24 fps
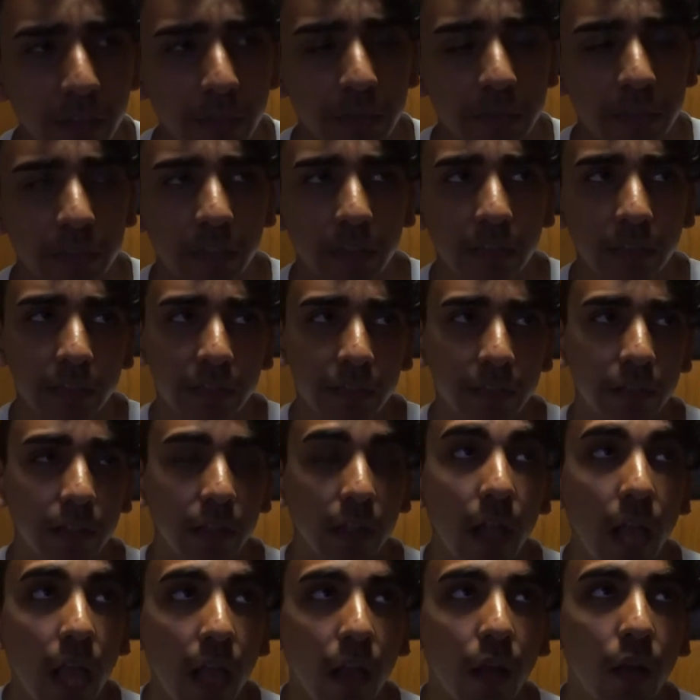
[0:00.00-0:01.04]
of a
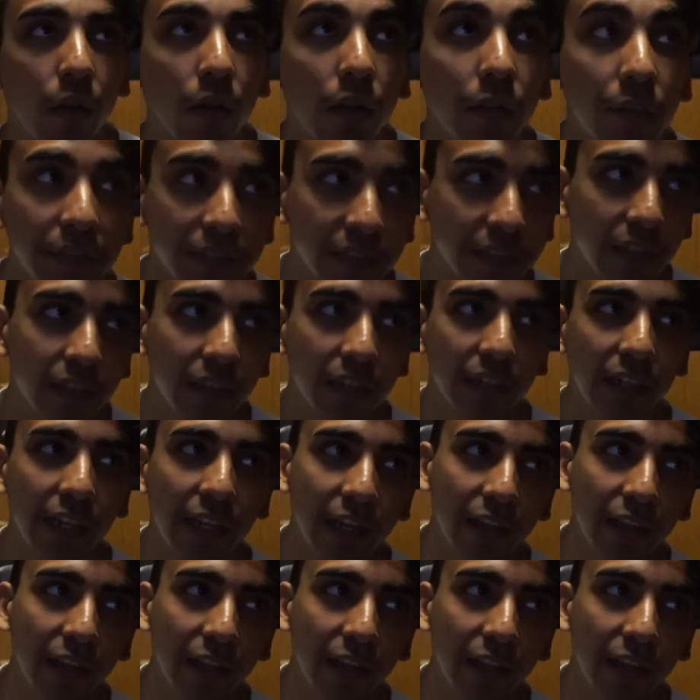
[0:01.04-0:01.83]
sudden I